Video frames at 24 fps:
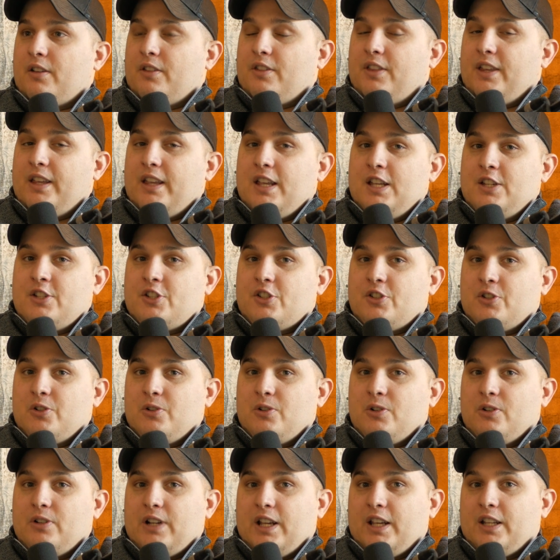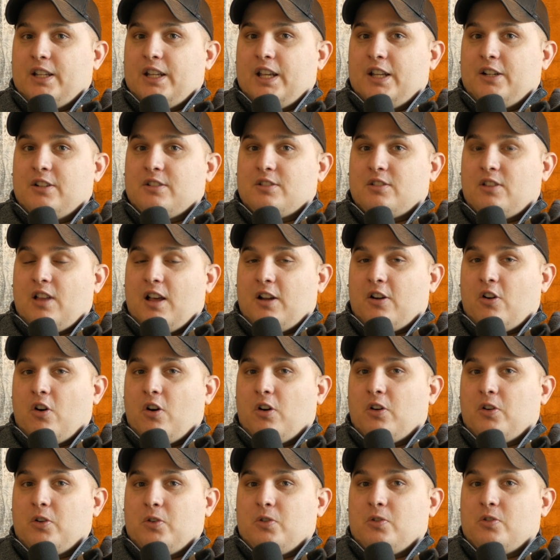The issue, and there's a lot of
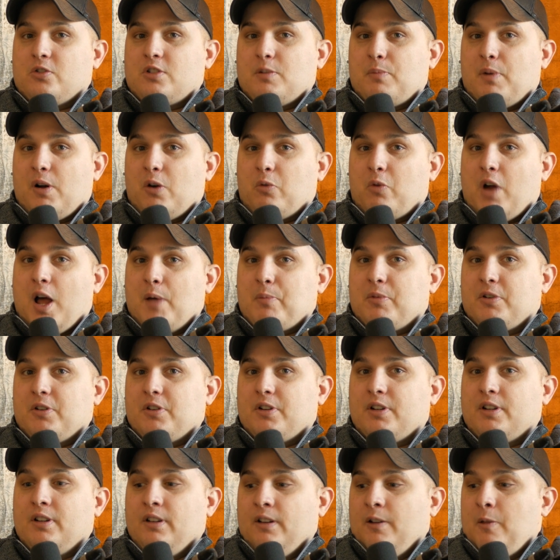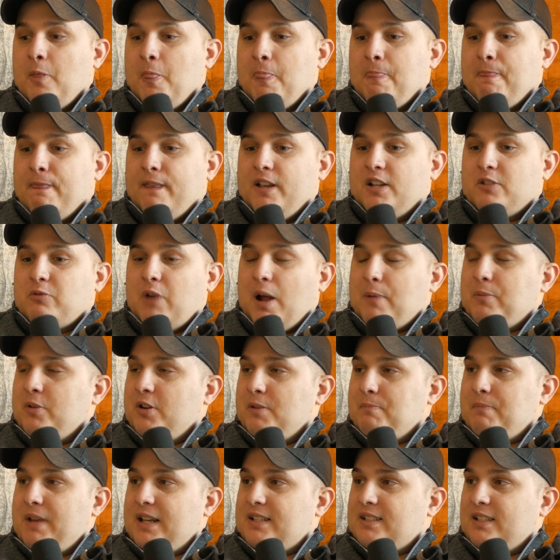articles about Robinhood, is
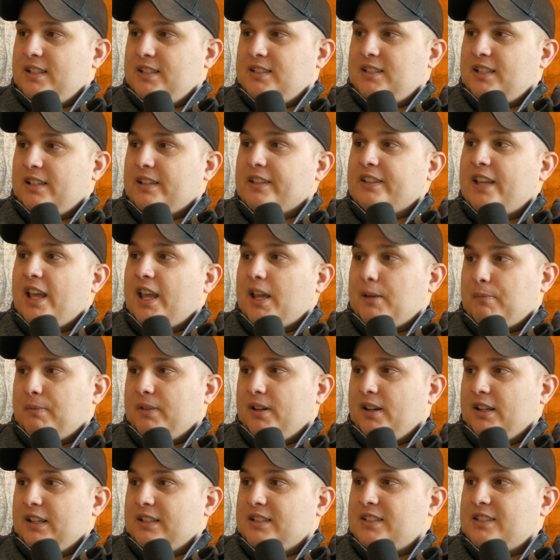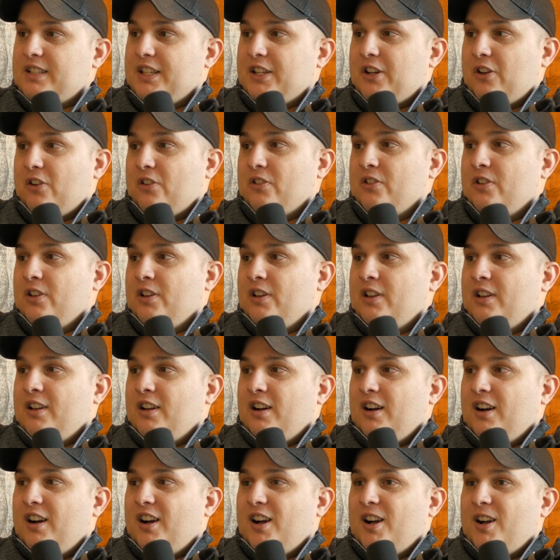Robinhood makes it into a game, a casino.
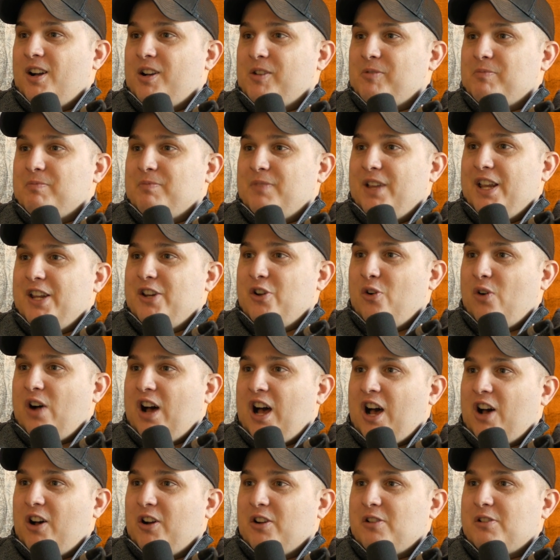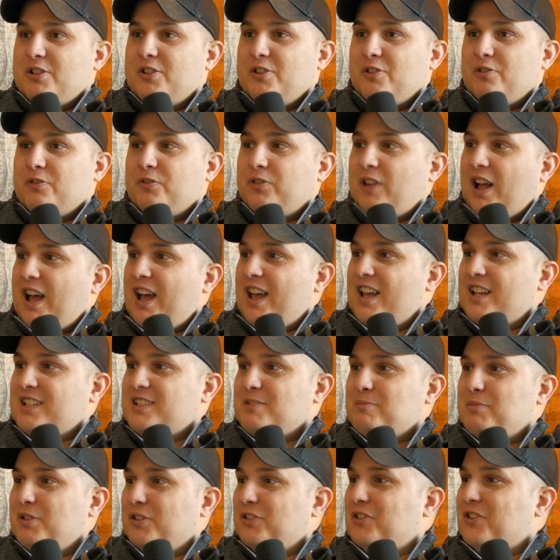They know how to do flags
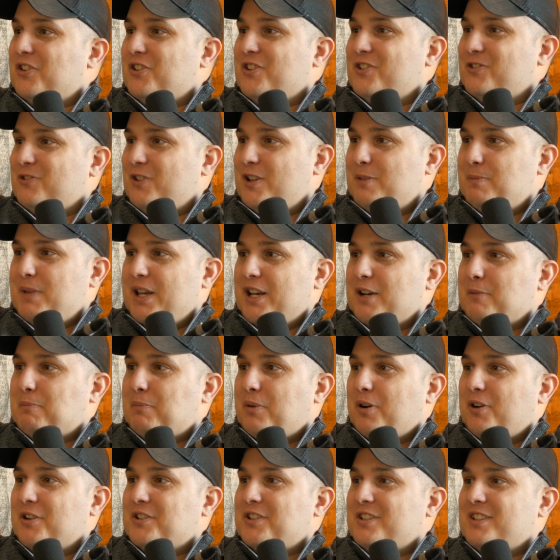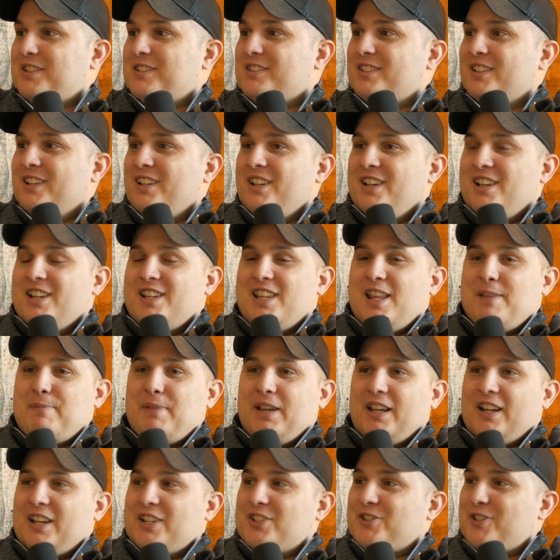and balloons when you make a purchase. They
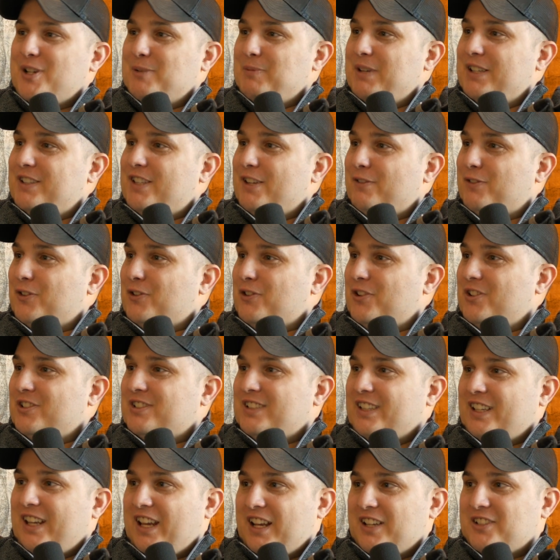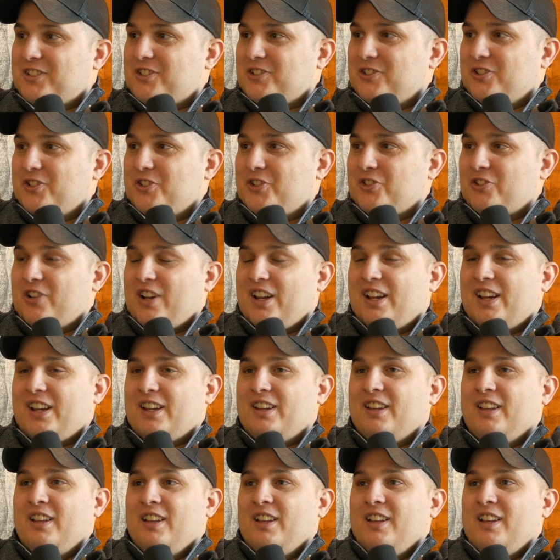make it extremely difficult to cancel a
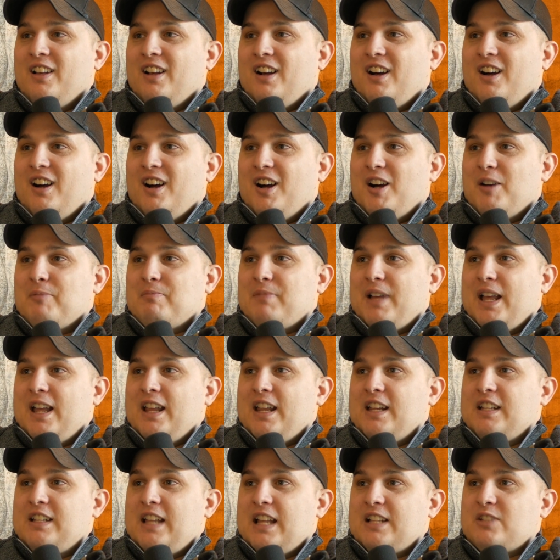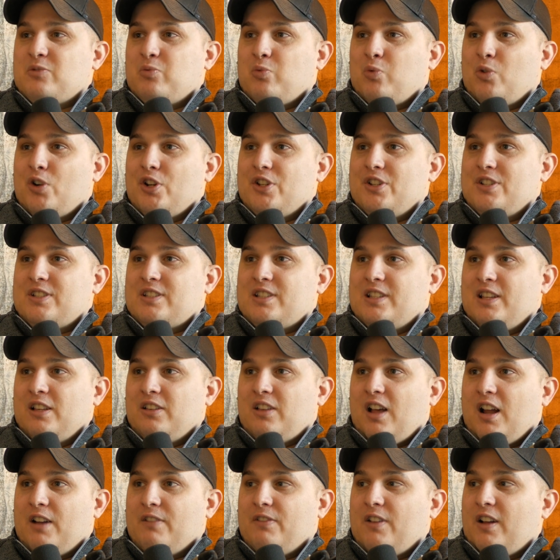trade. And that's where you see a
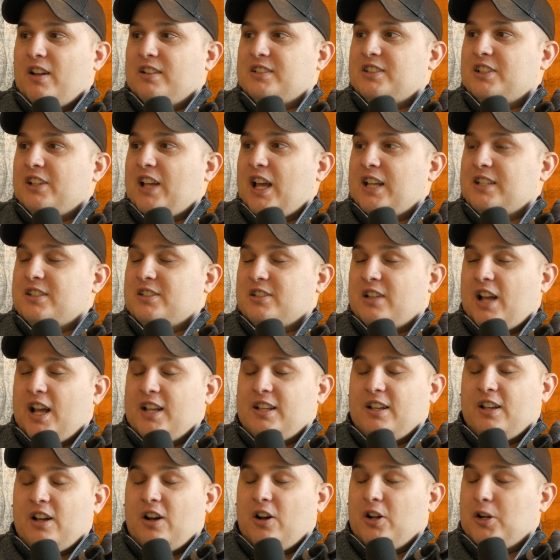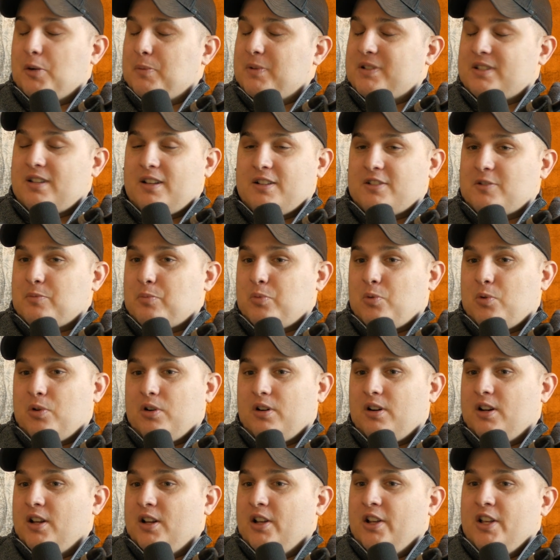lot of volatility. I 100%
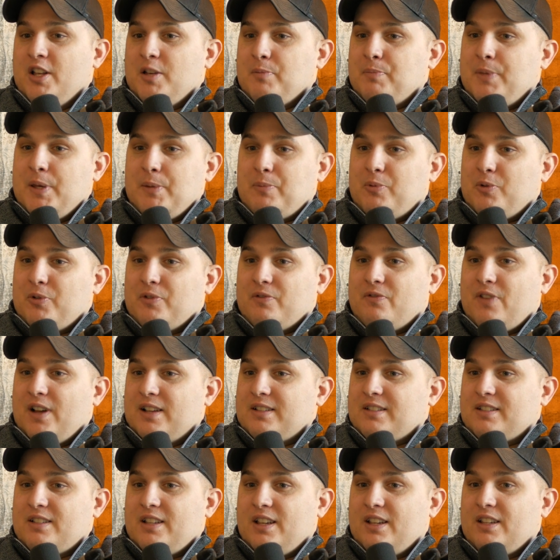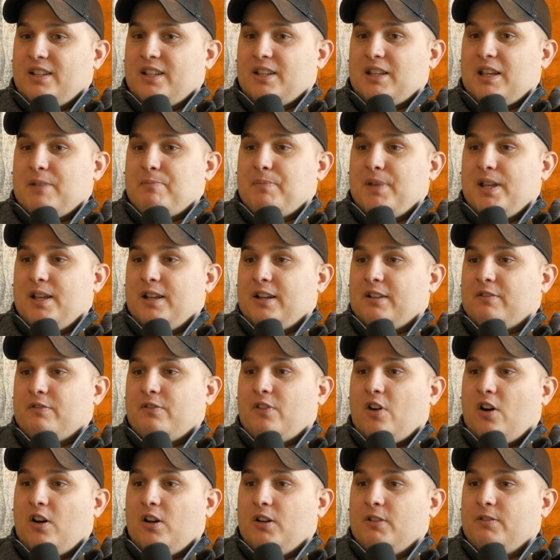support people investing and being
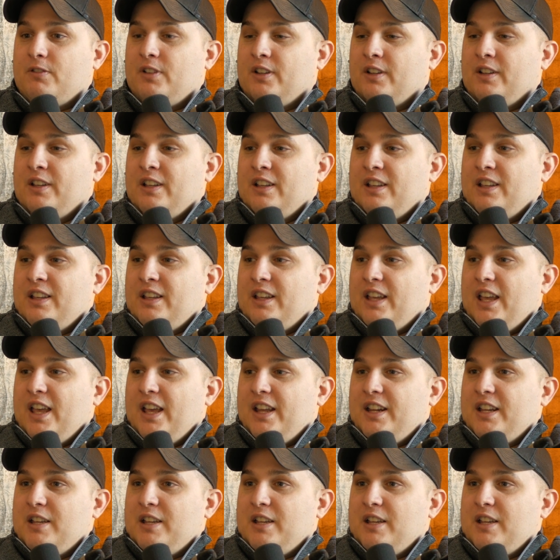involved in